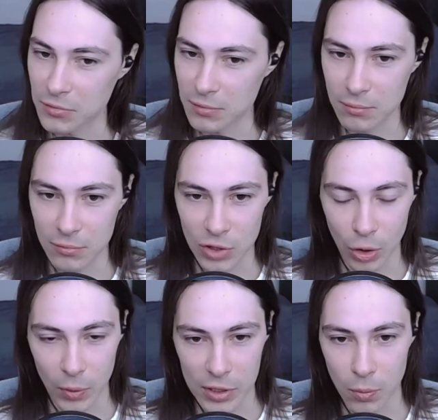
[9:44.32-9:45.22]
It's
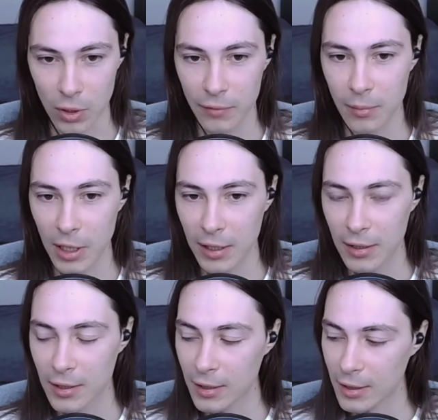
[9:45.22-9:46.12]
always worked for me.
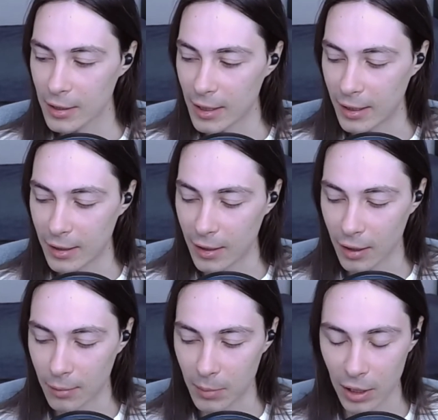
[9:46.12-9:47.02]
And I
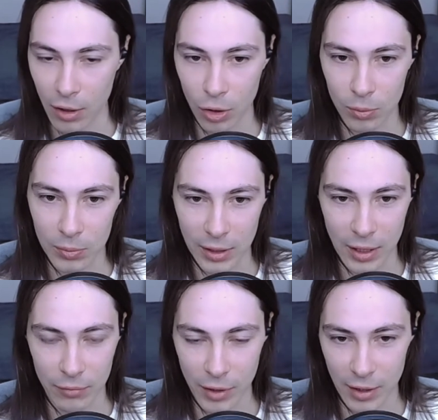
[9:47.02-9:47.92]
come back home and
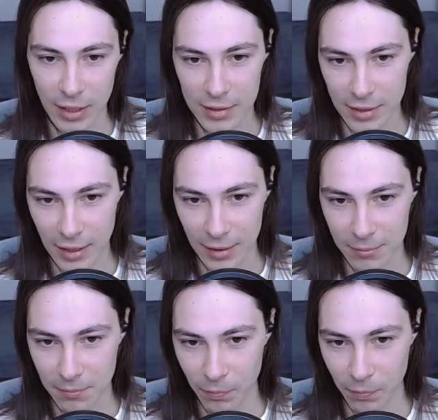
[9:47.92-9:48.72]
I realized that